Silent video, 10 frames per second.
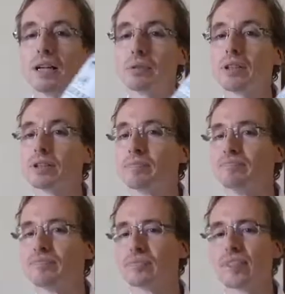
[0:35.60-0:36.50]
a barbecue.
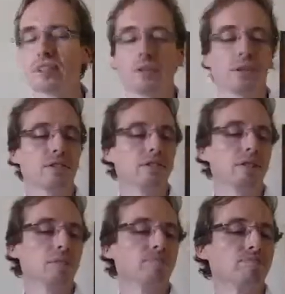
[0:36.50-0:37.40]
So it's
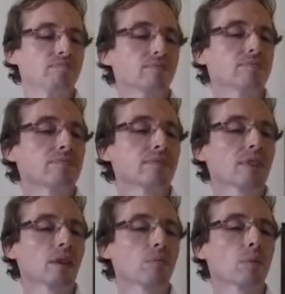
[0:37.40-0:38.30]

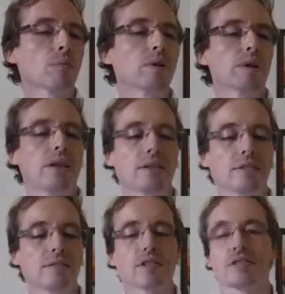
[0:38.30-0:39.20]
probably
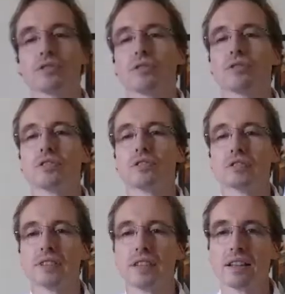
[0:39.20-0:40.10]
soft
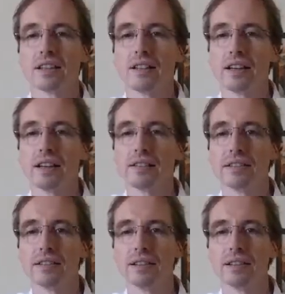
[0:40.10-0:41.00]

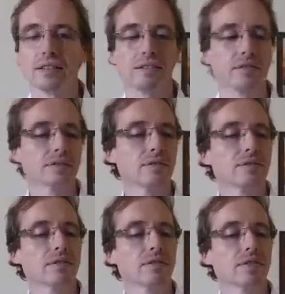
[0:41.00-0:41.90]
and
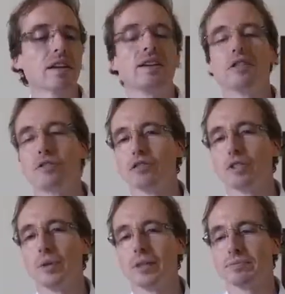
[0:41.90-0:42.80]
lightly
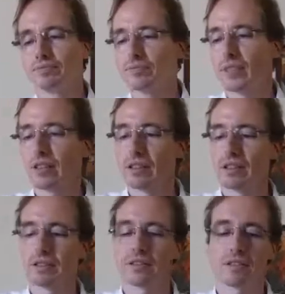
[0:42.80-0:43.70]
juicy wine. So
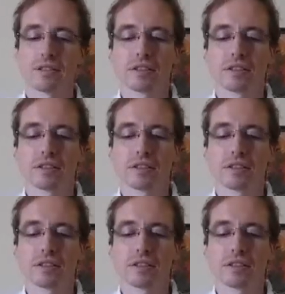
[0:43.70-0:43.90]
let's